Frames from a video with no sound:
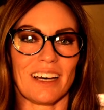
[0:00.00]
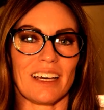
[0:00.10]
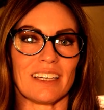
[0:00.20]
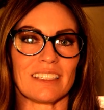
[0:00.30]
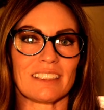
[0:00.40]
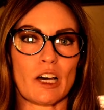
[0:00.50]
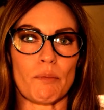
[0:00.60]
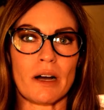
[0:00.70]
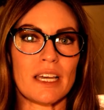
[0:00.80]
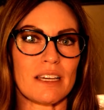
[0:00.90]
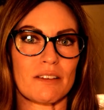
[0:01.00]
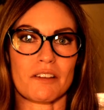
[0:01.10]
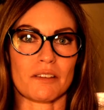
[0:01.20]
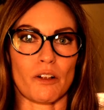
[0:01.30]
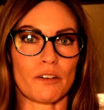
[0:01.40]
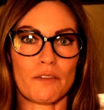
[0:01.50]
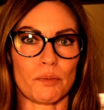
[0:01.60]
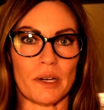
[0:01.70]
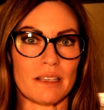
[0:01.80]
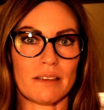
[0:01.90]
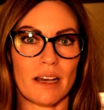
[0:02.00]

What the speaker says: And that monkey is just all over the place.